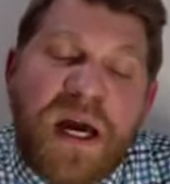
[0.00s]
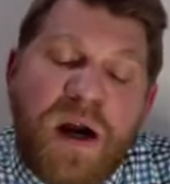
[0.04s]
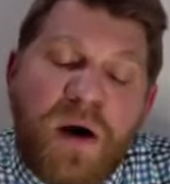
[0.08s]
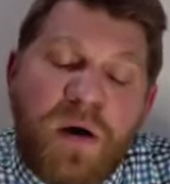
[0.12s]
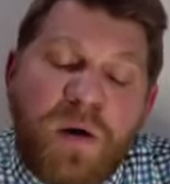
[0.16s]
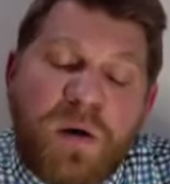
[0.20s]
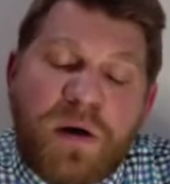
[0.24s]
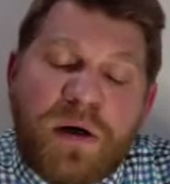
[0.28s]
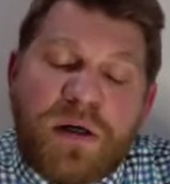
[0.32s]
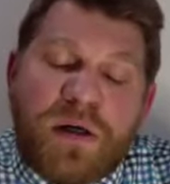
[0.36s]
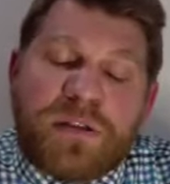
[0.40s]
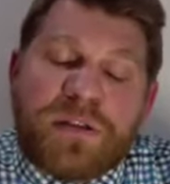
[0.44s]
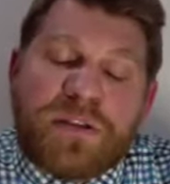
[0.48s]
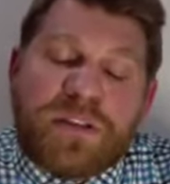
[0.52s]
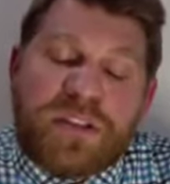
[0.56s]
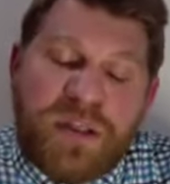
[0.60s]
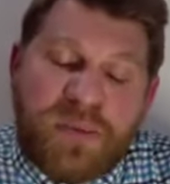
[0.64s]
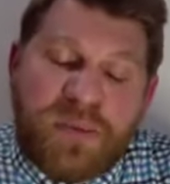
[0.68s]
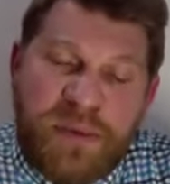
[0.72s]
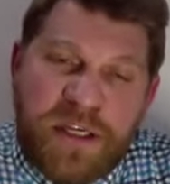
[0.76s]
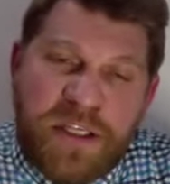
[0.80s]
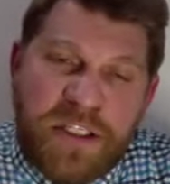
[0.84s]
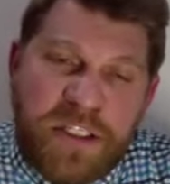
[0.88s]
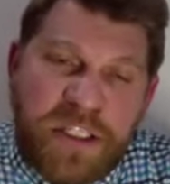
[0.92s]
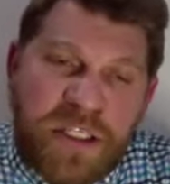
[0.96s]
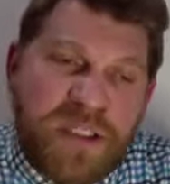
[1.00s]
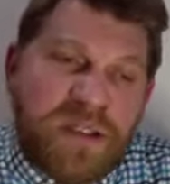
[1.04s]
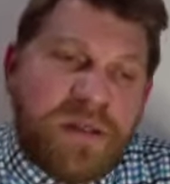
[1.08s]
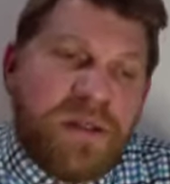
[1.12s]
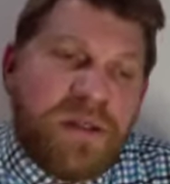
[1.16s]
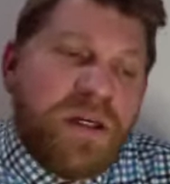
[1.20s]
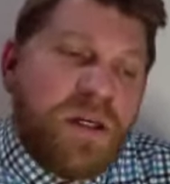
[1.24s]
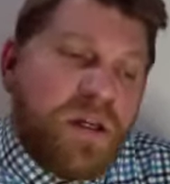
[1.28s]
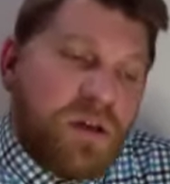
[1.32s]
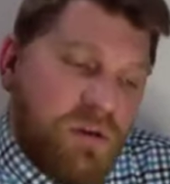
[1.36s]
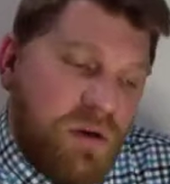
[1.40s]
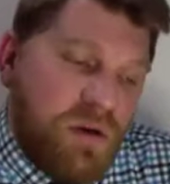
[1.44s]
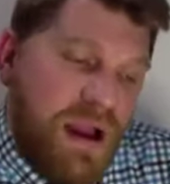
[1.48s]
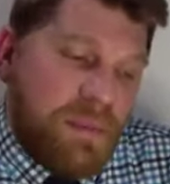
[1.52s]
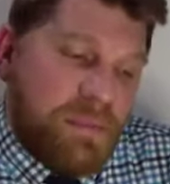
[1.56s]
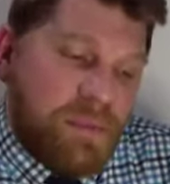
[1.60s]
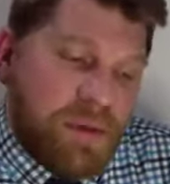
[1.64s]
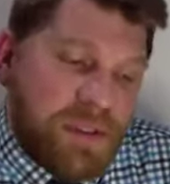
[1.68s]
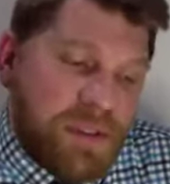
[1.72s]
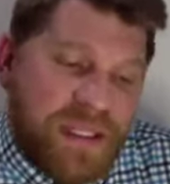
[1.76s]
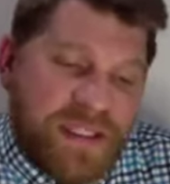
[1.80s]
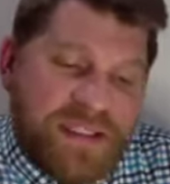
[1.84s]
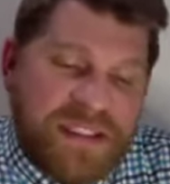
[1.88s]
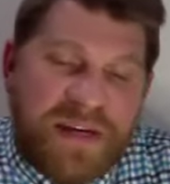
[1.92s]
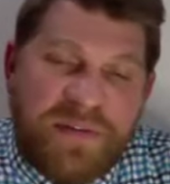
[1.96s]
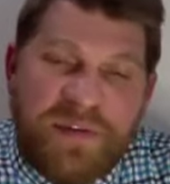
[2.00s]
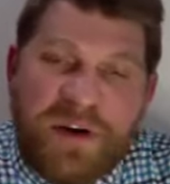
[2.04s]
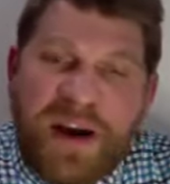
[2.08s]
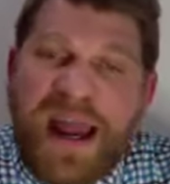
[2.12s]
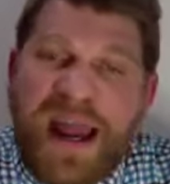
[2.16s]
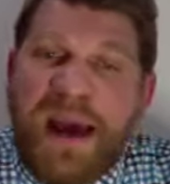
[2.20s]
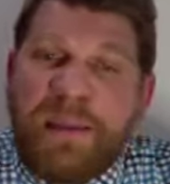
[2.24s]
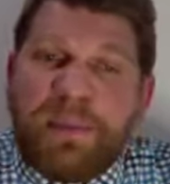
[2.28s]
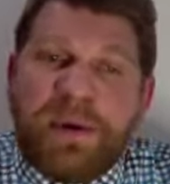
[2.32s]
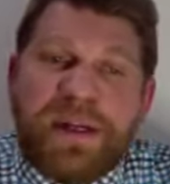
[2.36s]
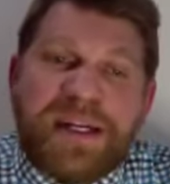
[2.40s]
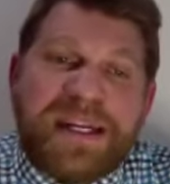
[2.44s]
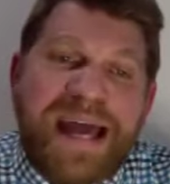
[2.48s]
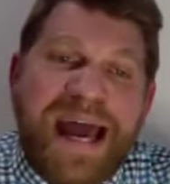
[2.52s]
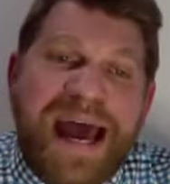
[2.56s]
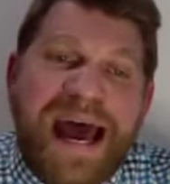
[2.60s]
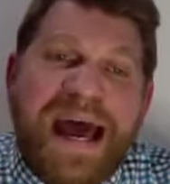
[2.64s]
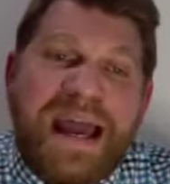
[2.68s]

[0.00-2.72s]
or submission grappling that's ever happened.